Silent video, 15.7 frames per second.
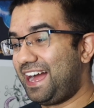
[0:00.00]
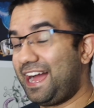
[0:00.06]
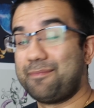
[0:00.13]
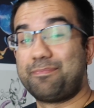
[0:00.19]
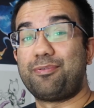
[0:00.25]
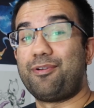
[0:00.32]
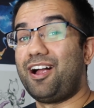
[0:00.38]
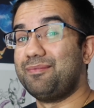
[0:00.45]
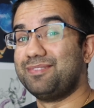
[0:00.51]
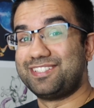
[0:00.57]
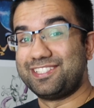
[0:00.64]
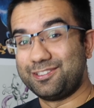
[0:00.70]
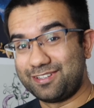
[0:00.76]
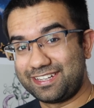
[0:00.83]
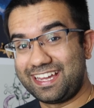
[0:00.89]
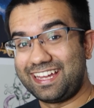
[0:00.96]
I promise
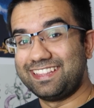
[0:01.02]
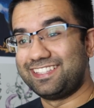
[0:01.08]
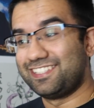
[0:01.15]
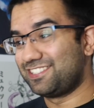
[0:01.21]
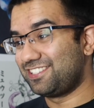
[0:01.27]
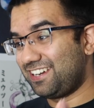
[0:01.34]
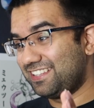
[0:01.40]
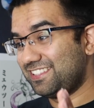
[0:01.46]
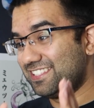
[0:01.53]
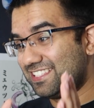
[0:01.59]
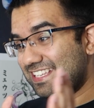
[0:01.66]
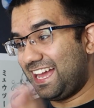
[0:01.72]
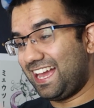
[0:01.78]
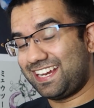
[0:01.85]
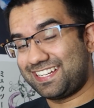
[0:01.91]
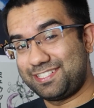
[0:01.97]
you again, these are this is
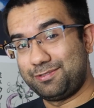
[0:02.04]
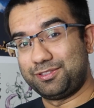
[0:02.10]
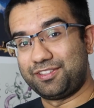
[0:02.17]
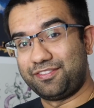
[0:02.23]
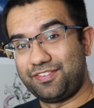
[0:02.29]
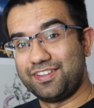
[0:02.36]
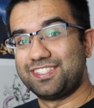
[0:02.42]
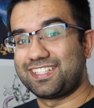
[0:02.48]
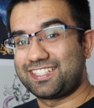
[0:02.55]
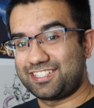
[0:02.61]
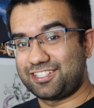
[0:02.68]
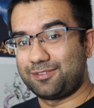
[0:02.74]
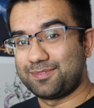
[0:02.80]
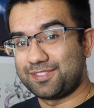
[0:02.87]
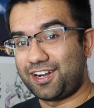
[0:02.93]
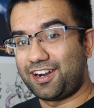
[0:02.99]
actually what the physics
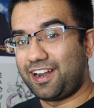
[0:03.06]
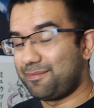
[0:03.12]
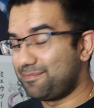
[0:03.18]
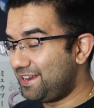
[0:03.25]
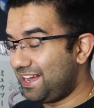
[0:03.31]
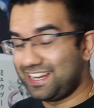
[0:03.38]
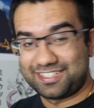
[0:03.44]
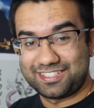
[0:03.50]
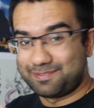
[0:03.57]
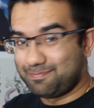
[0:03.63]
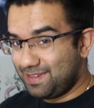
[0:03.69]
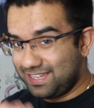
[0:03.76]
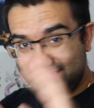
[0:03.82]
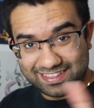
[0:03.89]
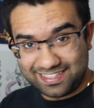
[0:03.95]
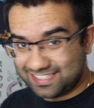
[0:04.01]
terms are. I'm not just
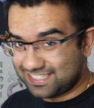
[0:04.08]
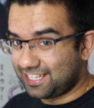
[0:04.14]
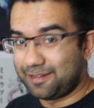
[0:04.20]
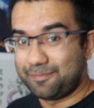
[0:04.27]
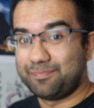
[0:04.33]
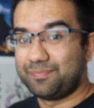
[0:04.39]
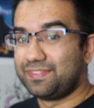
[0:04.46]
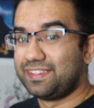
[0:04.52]
making these up.